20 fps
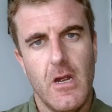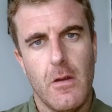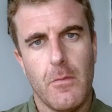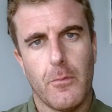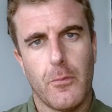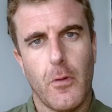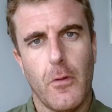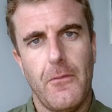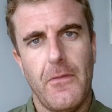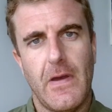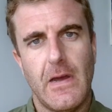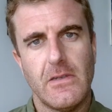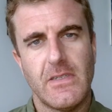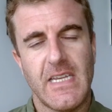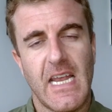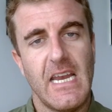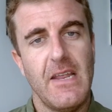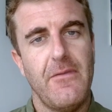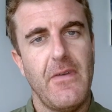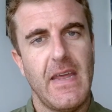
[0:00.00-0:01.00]
profiles
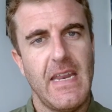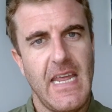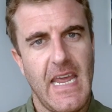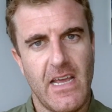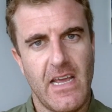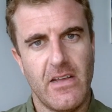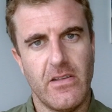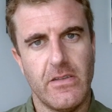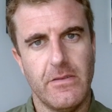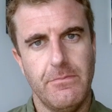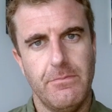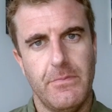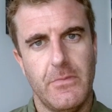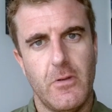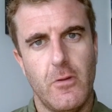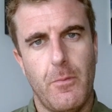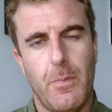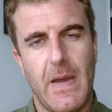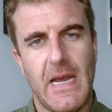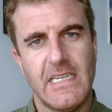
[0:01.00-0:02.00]
Eddie Van Halen,
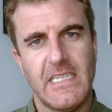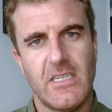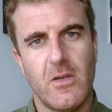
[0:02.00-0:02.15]
who passed